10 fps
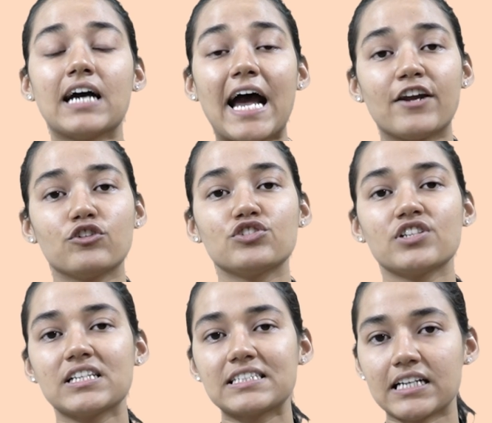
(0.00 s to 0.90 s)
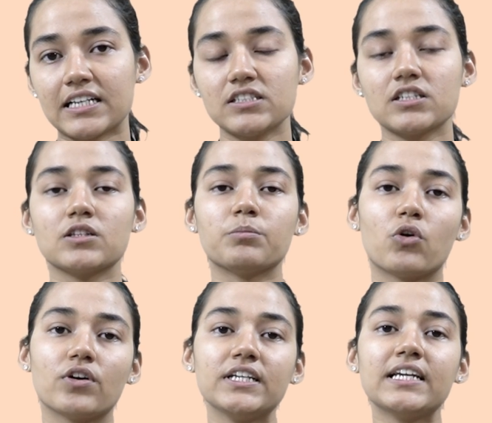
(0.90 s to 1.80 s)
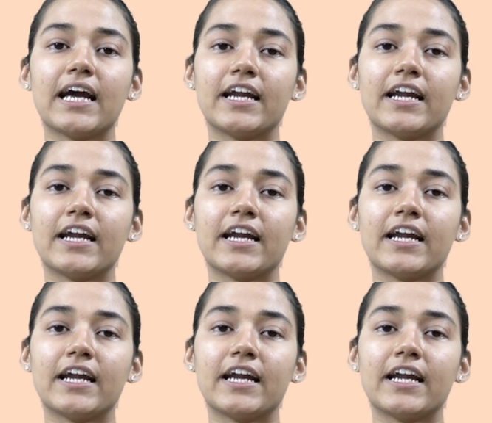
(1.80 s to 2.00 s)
androgenic signs in the body